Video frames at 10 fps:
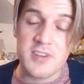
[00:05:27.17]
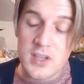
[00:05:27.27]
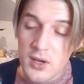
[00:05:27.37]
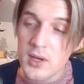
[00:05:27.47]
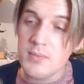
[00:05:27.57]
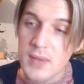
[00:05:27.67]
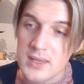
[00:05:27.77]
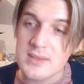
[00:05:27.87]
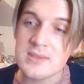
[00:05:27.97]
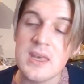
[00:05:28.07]
For nine
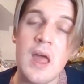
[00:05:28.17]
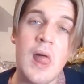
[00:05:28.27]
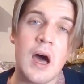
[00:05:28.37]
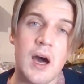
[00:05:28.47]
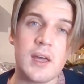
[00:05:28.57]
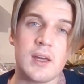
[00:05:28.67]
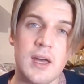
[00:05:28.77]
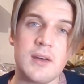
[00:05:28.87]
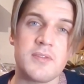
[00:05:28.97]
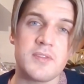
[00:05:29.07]
months, I
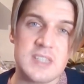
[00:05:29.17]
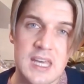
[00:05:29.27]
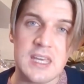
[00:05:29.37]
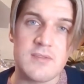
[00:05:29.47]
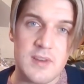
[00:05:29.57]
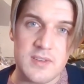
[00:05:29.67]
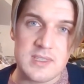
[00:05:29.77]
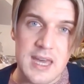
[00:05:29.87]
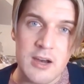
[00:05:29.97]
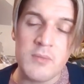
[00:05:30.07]
have taken
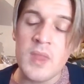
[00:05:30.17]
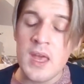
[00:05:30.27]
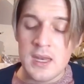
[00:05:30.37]
Viviscal.